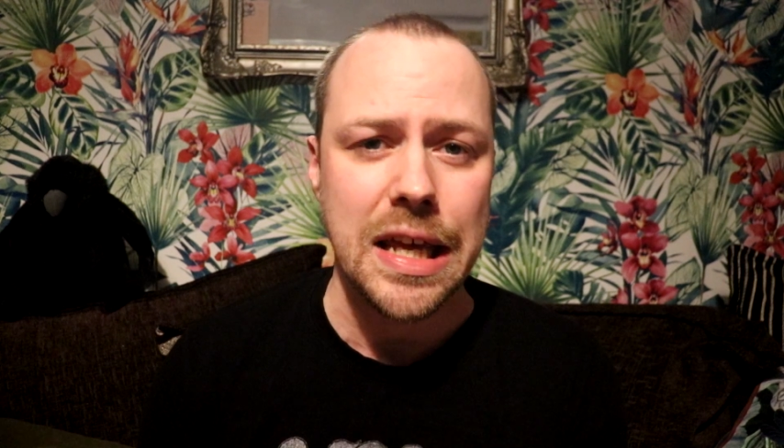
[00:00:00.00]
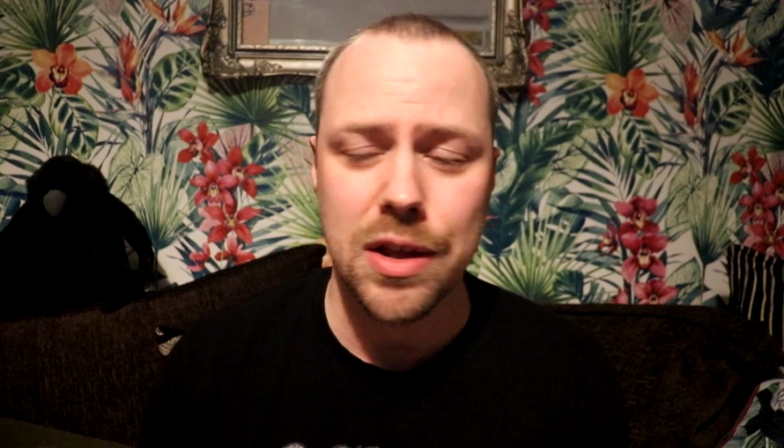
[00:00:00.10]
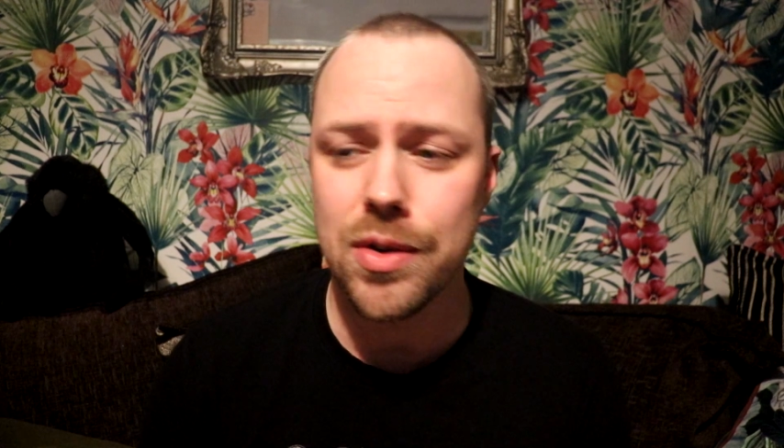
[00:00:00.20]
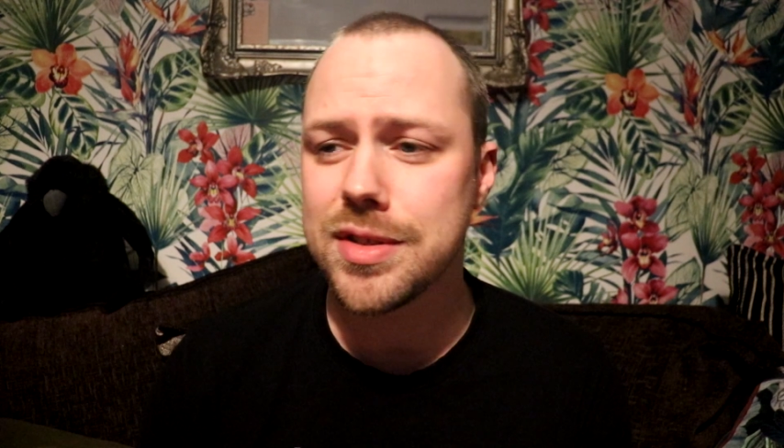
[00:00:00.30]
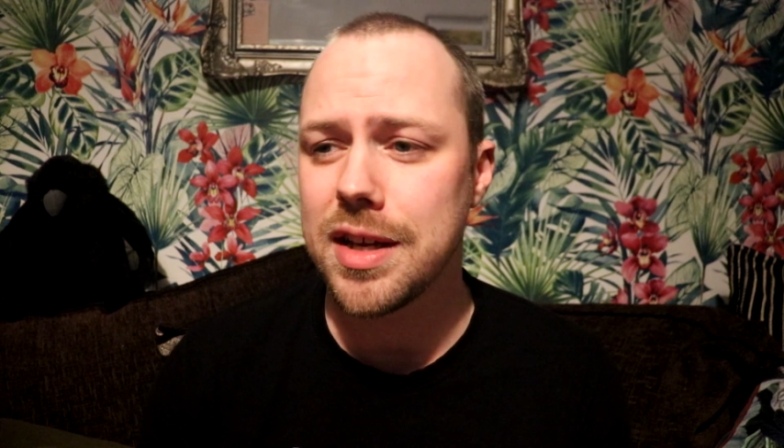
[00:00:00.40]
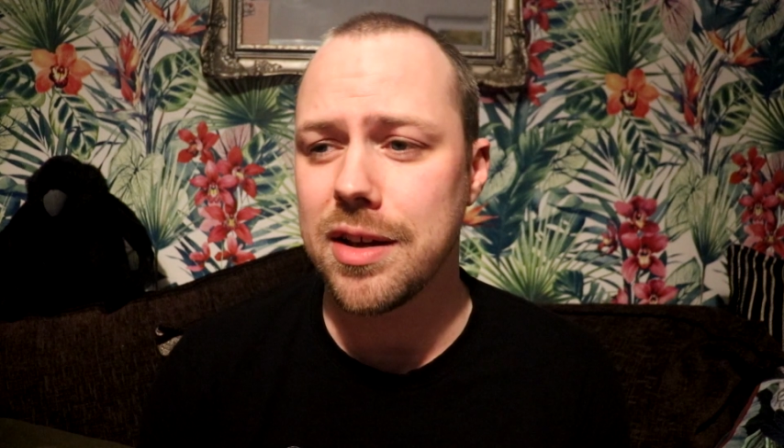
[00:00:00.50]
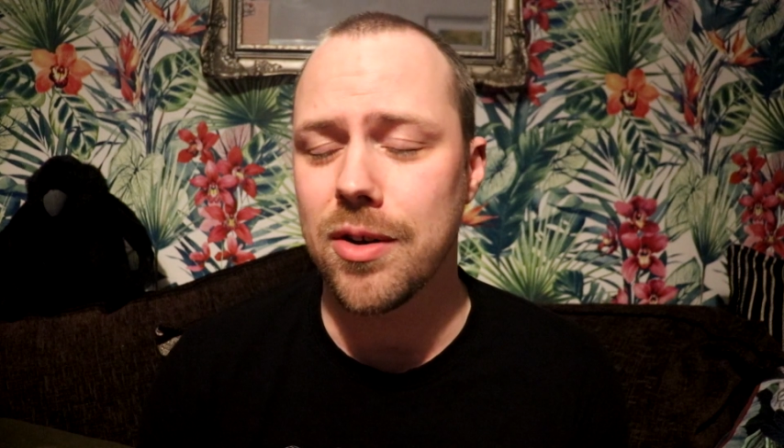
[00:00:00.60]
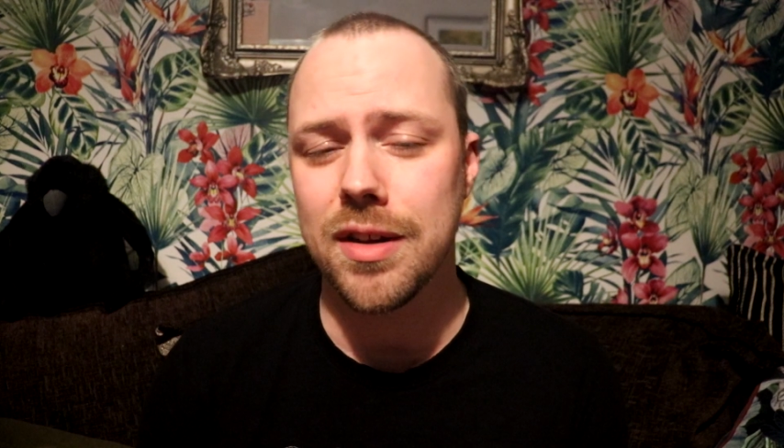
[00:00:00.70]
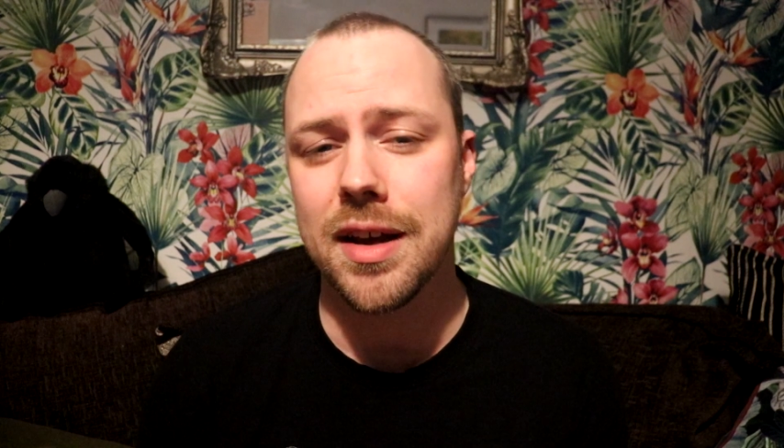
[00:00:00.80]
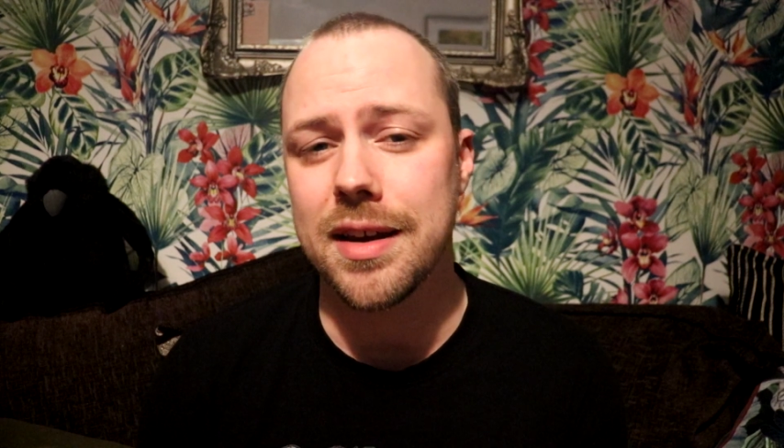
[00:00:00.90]
You saying you
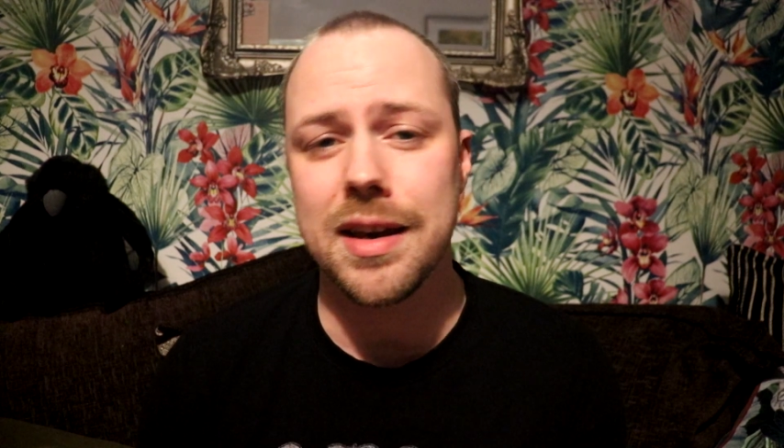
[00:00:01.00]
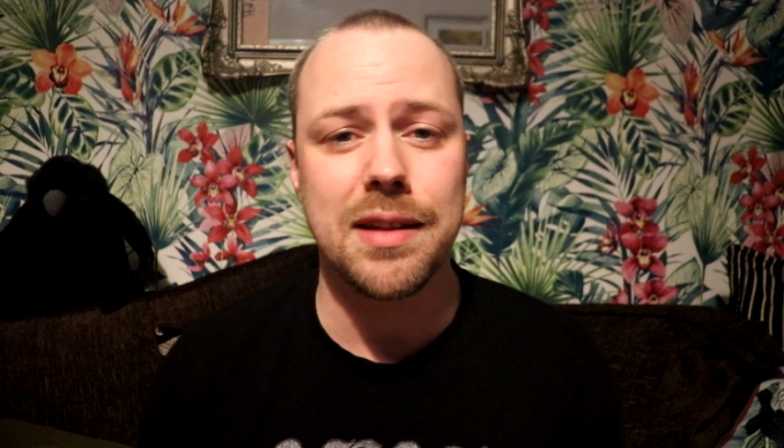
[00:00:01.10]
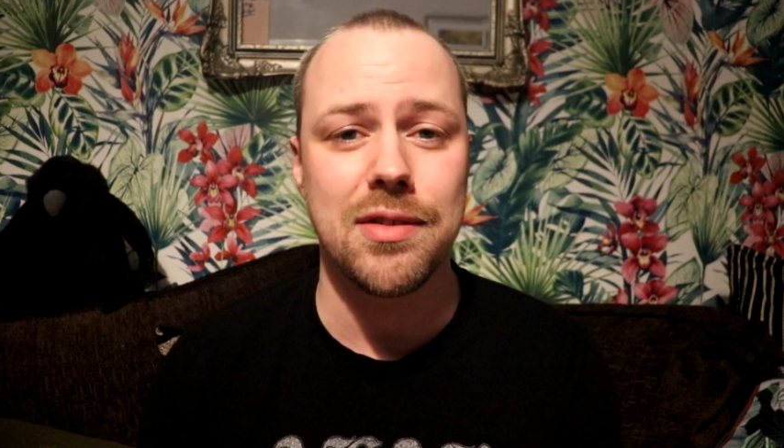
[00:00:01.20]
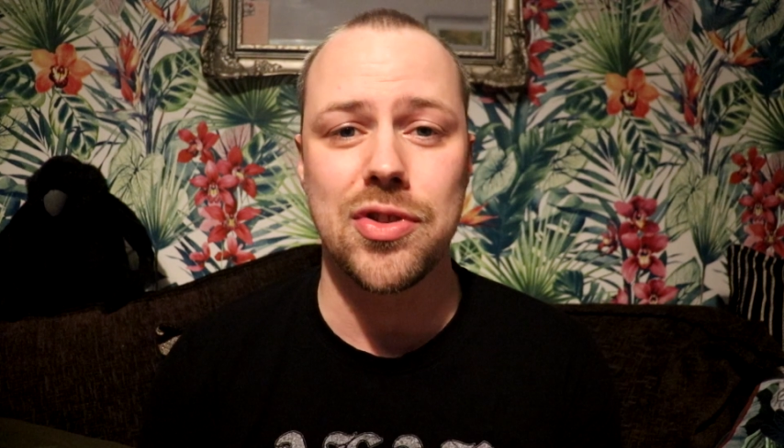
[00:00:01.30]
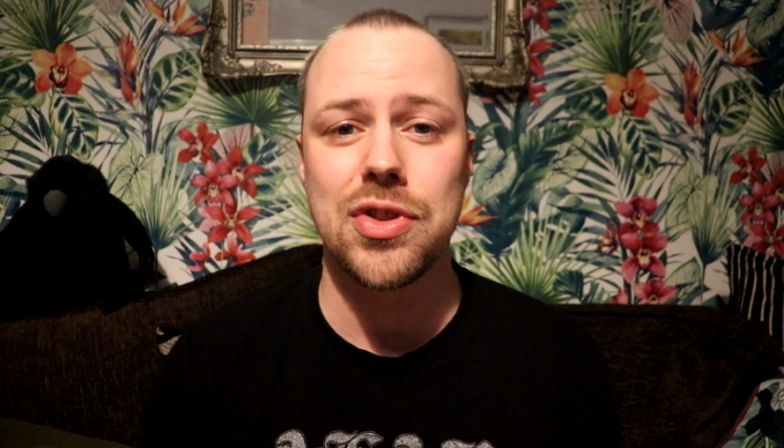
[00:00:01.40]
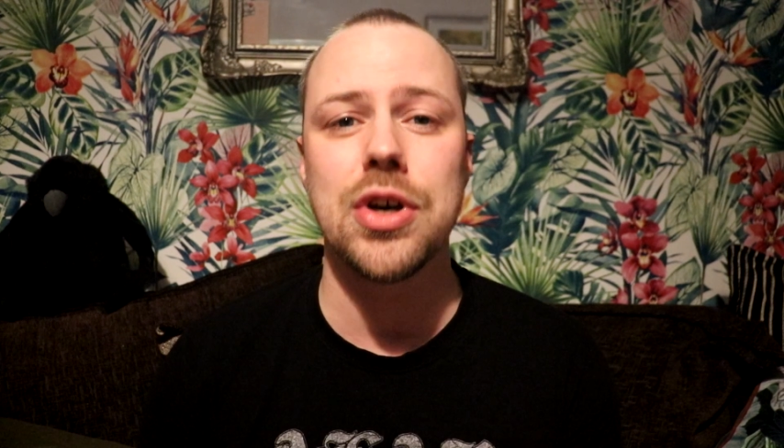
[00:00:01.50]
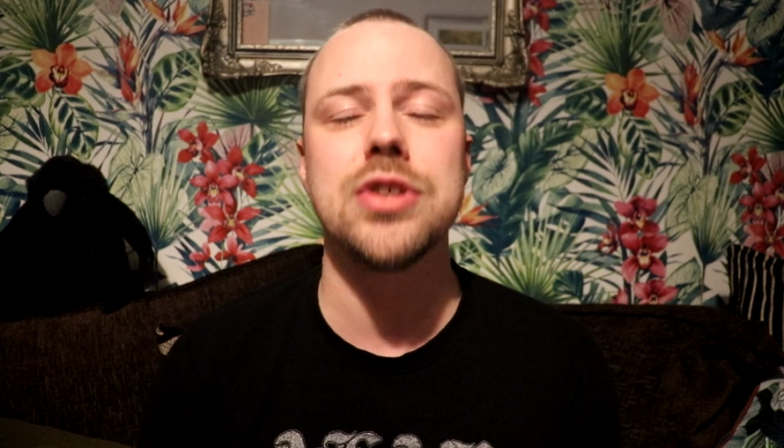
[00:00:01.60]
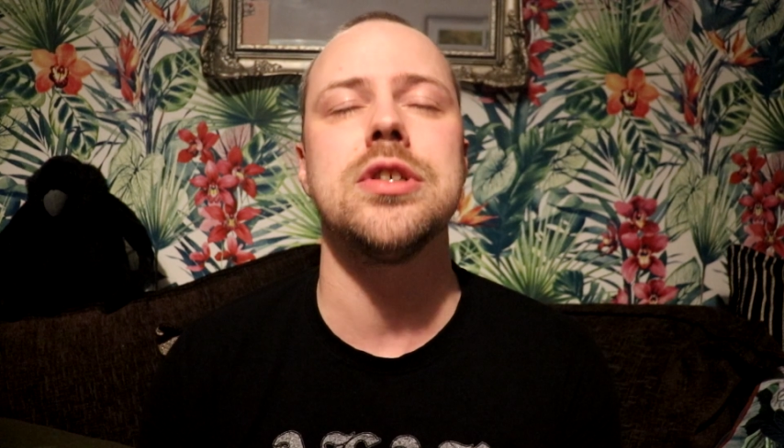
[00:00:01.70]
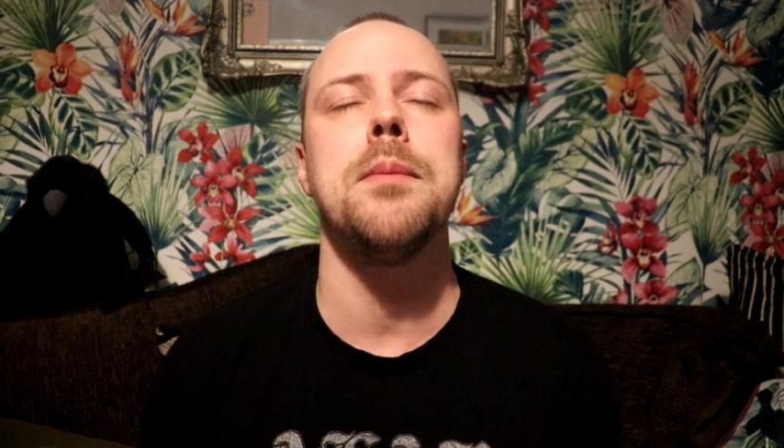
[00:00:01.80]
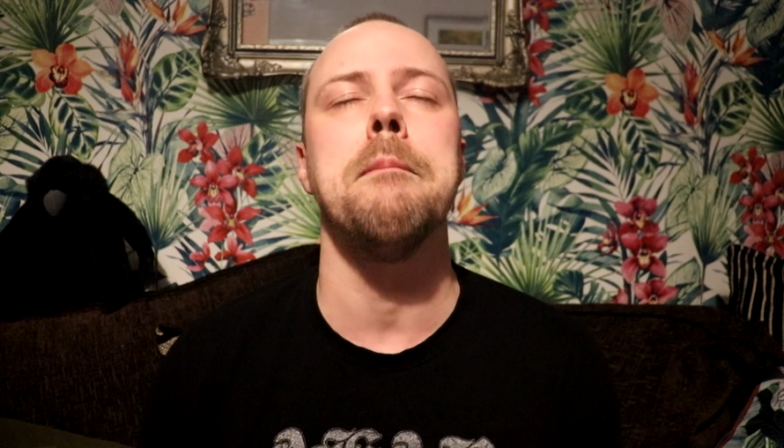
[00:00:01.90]
don't like it doesn't